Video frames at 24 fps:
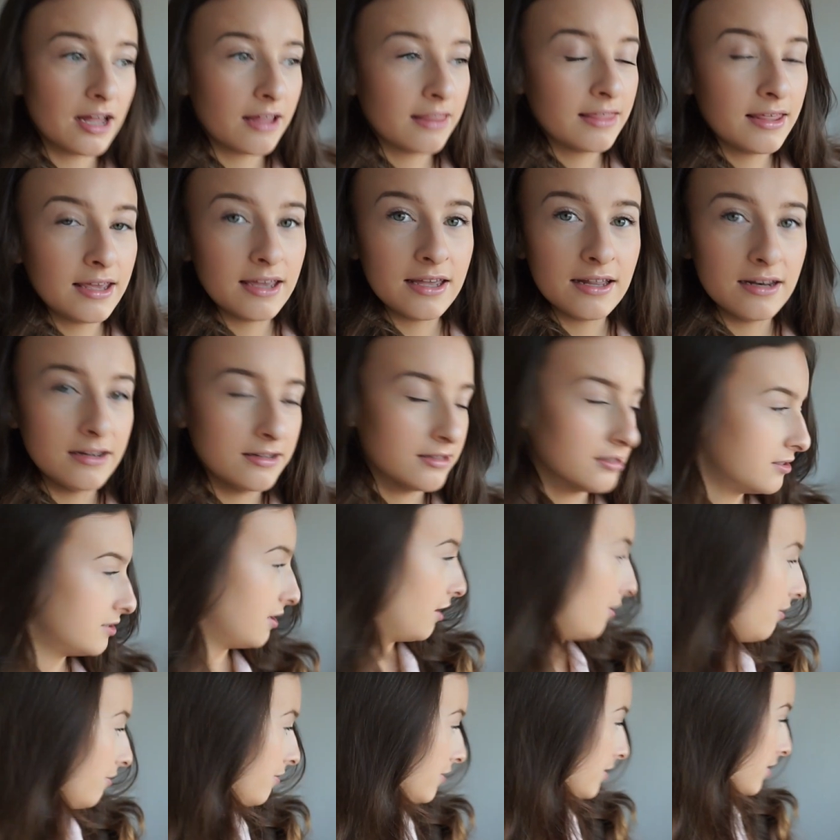I think it looks
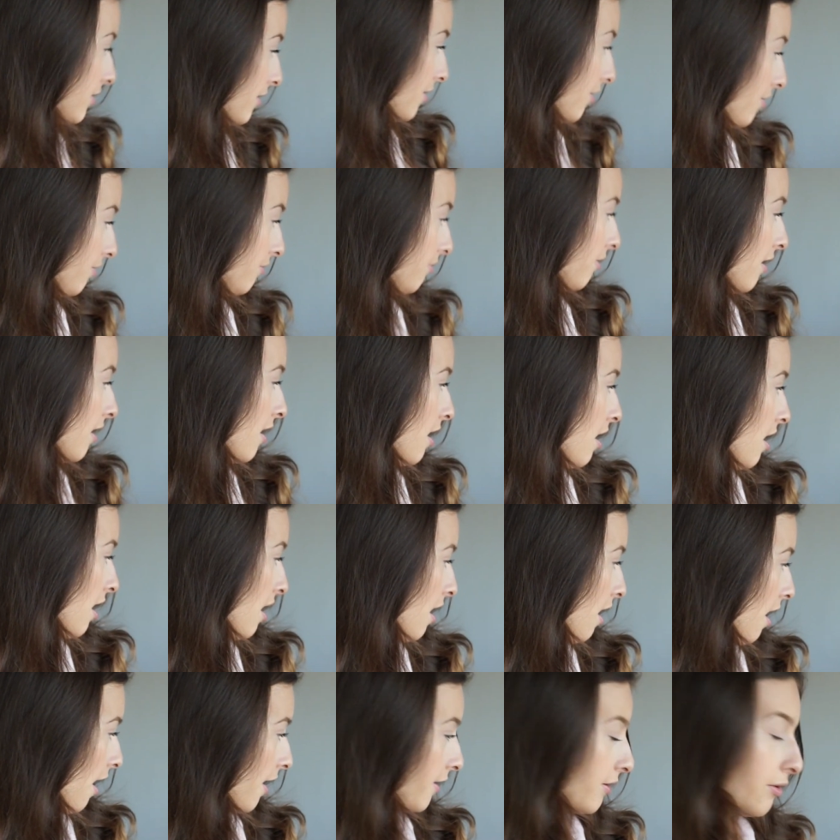so cute.
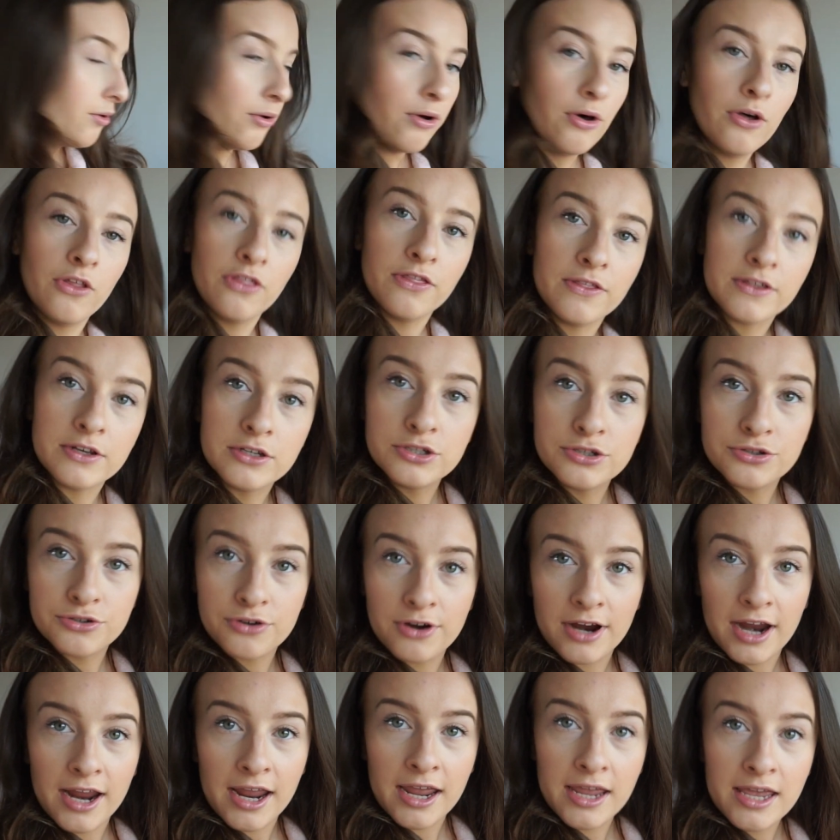I got the
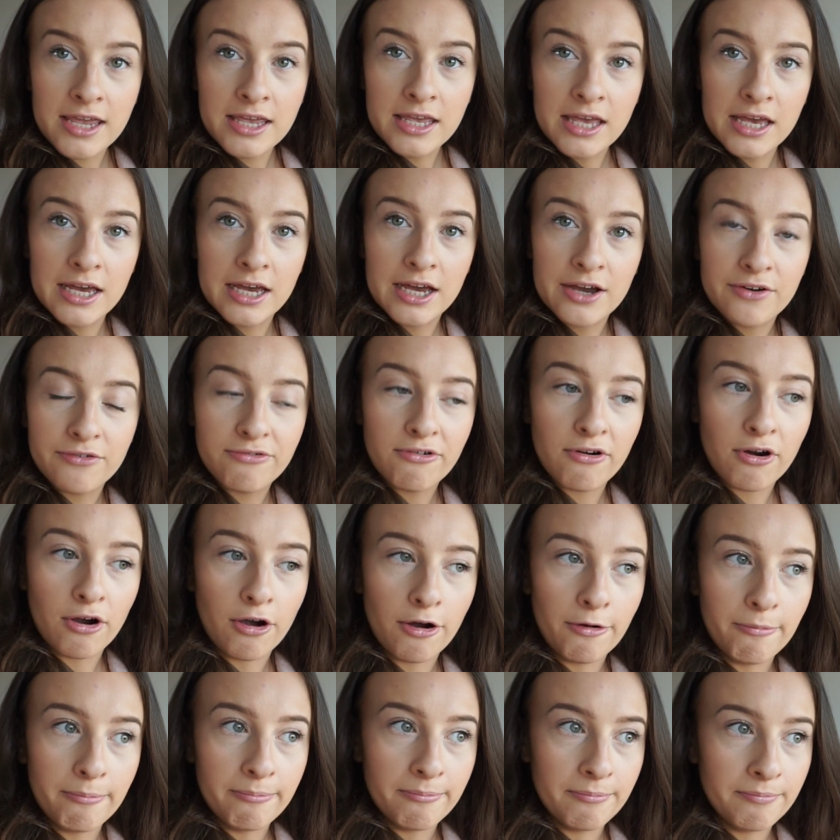tree
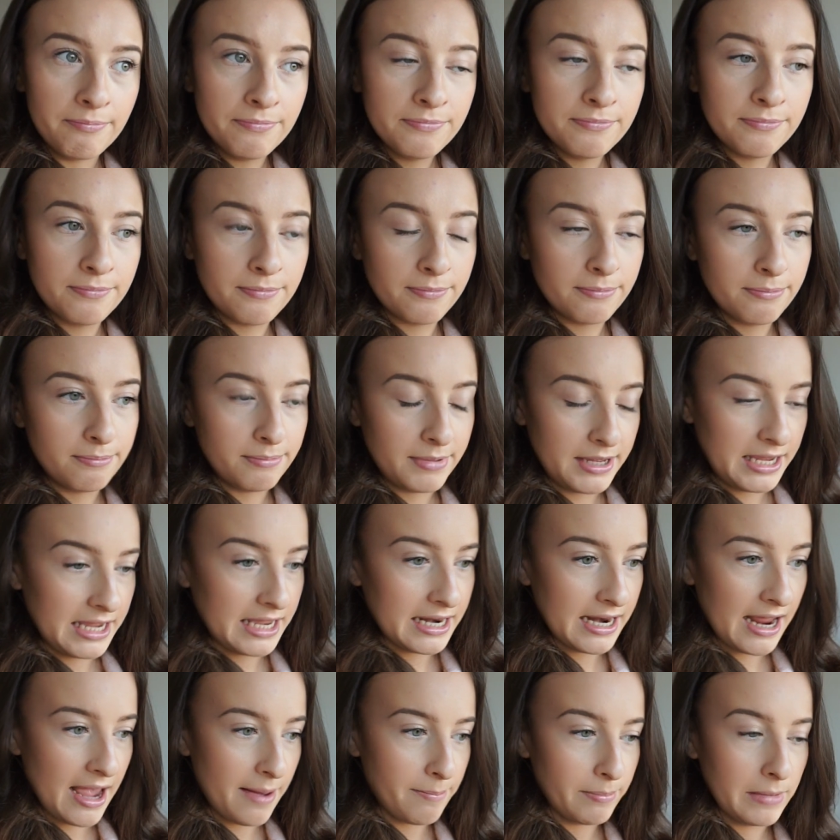from
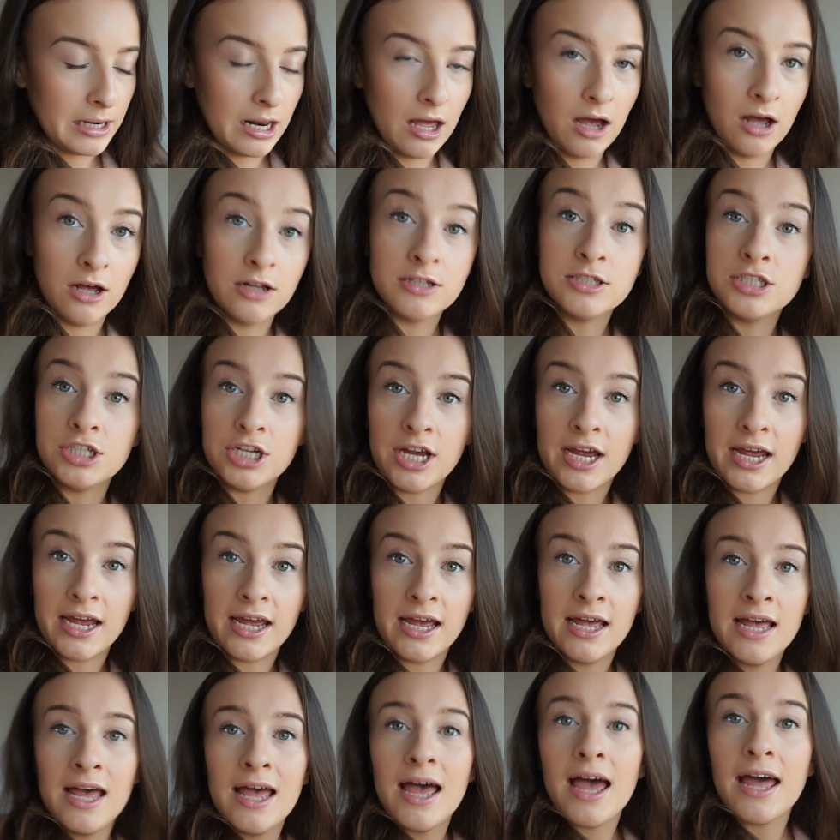B&M last
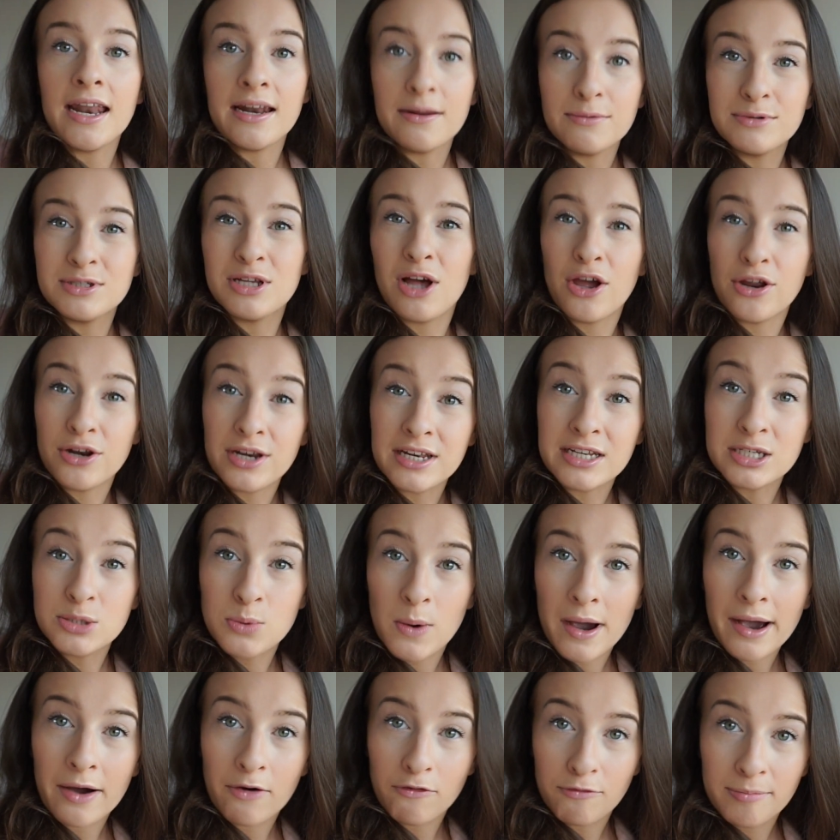year, and it was only
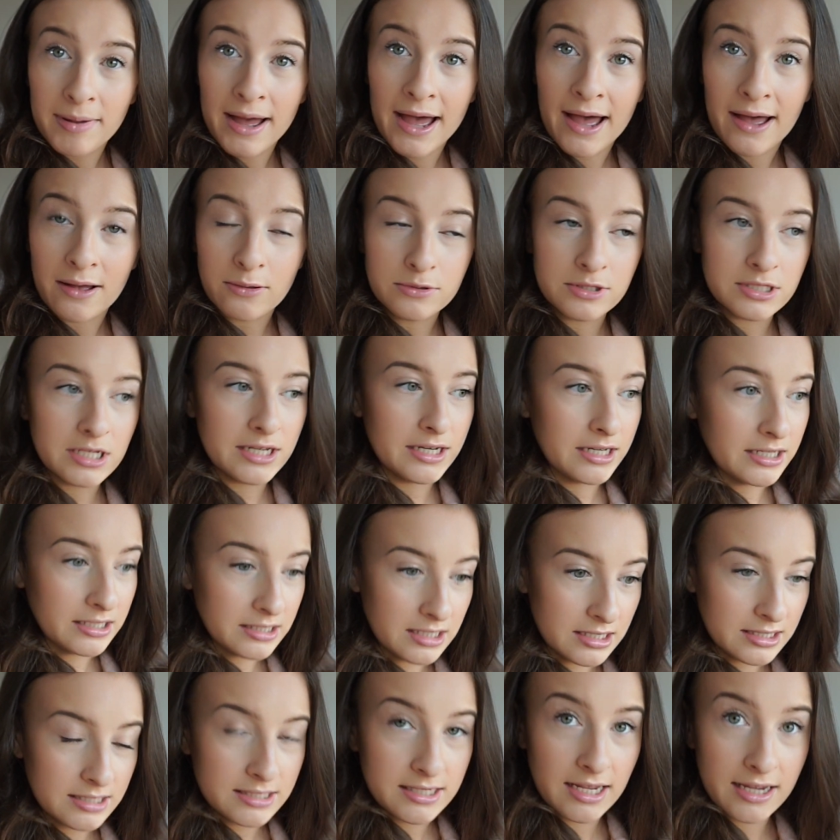£12, and
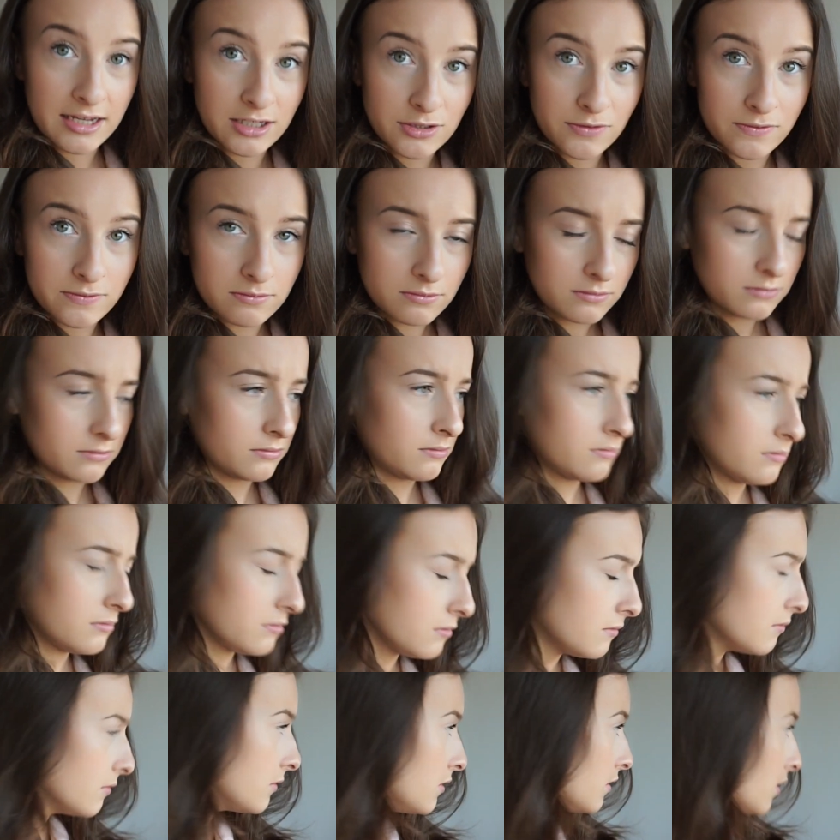it's a six
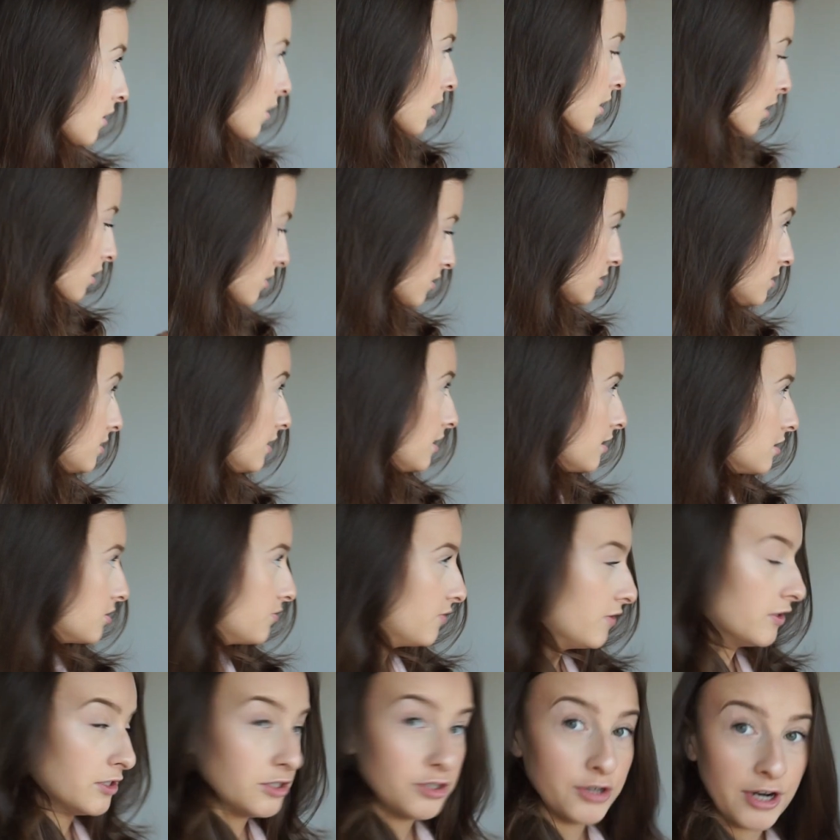
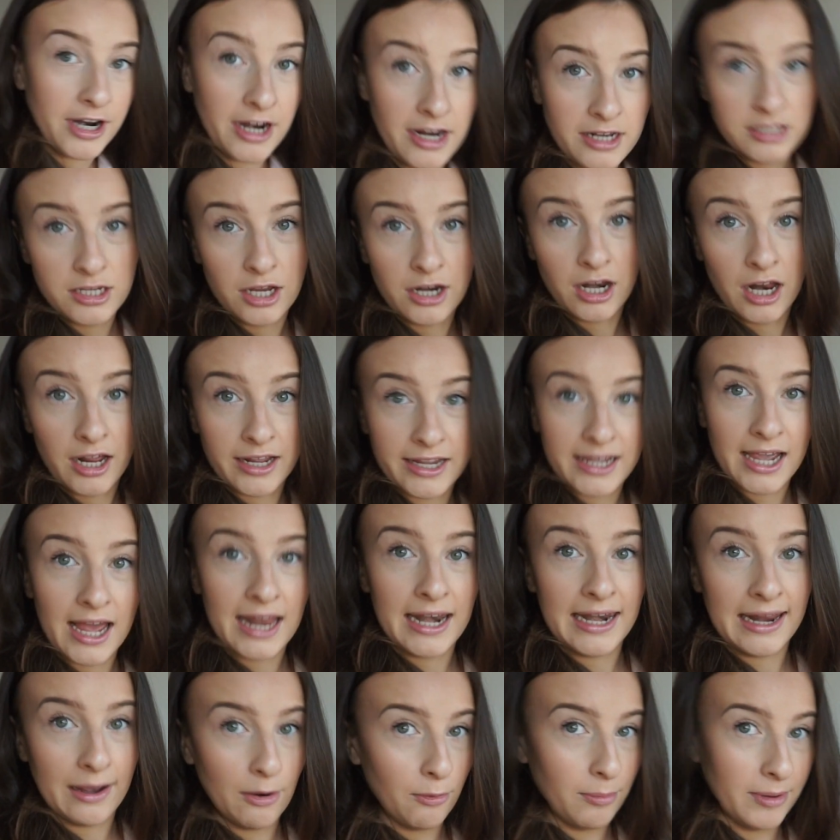foot tree, so like
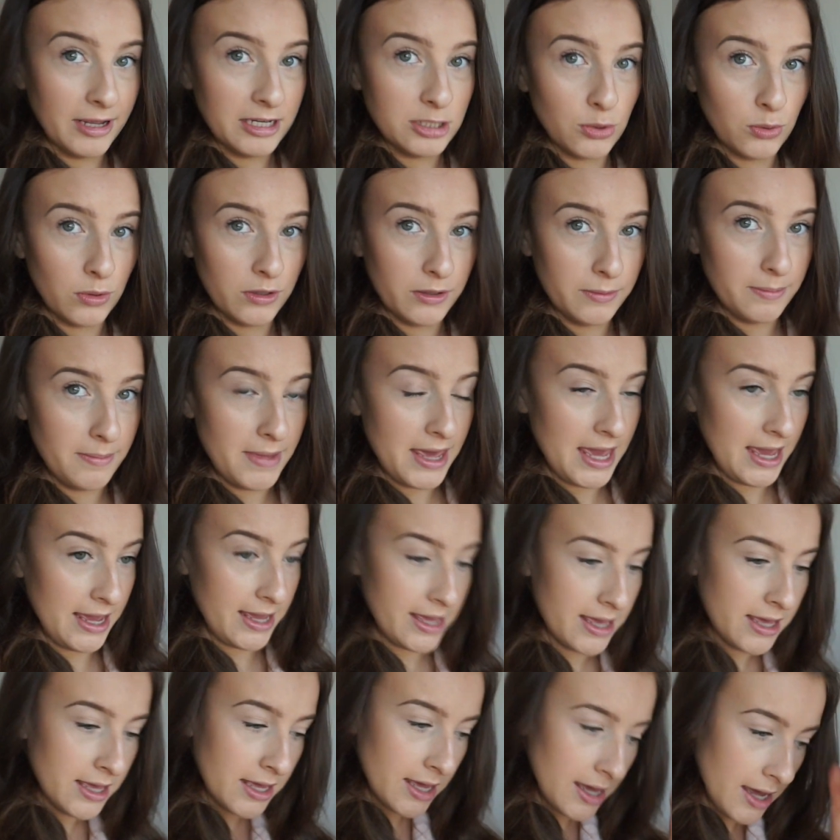a little bit taller than
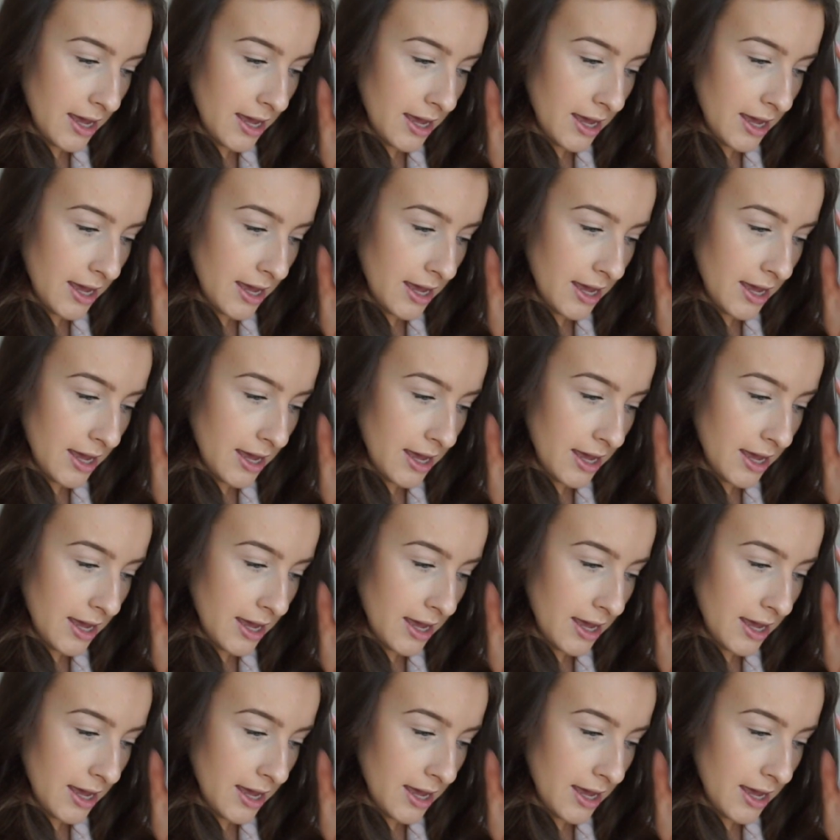me.